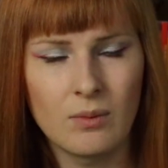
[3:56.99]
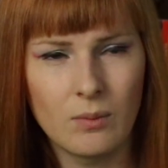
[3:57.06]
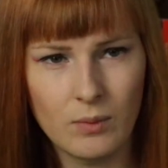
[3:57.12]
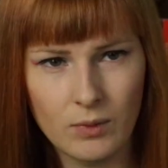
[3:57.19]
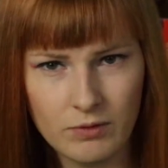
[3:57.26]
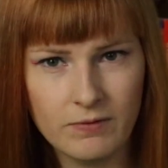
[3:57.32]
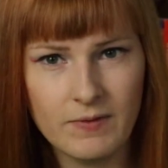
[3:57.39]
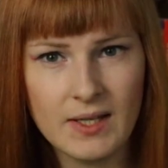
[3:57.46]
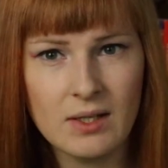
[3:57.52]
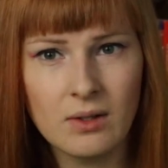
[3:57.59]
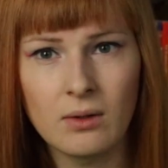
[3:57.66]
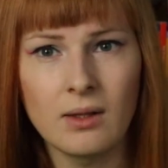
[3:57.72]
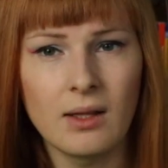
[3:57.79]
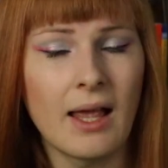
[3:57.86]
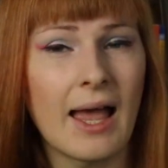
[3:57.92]
would
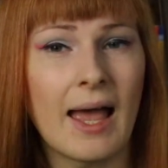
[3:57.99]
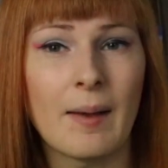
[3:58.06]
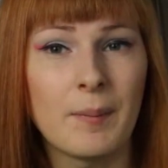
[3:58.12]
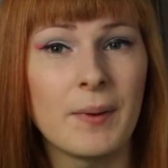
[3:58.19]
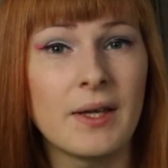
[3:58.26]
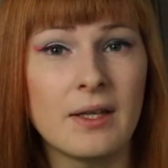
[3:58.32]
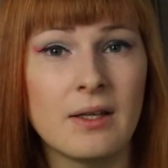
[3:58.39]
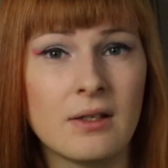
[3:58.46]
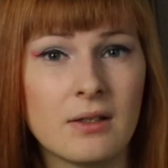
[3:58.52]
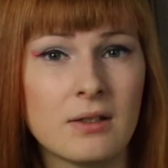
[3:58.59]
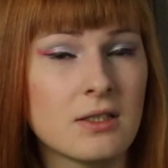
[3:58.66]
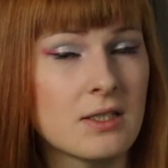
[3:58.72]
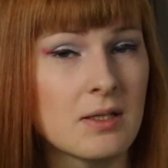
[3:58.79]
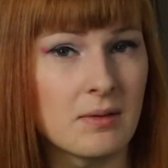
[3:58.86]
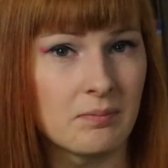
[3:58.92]
feel happy
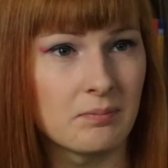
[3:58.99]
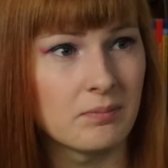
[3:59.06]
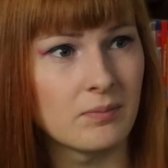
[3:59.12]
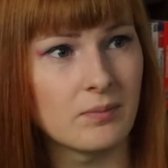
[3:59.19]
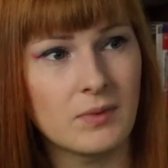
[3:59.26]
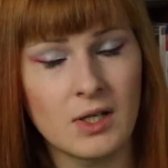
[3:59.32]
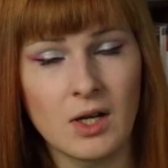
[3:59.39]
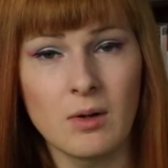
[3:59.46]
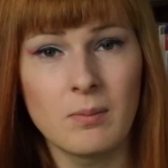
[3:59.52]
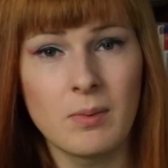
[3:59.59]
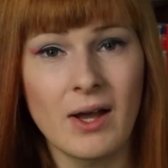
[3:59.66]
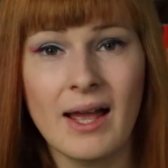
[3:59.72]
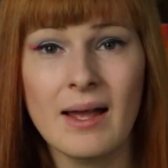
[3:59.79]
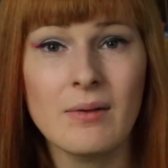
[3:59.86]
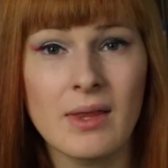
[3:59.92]
to, put
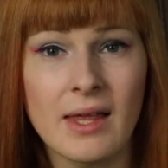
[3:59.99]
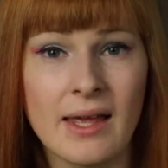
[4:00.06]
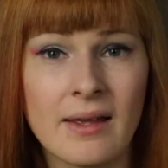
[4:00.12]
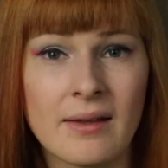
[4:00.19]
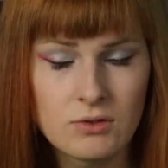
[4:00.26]
out there.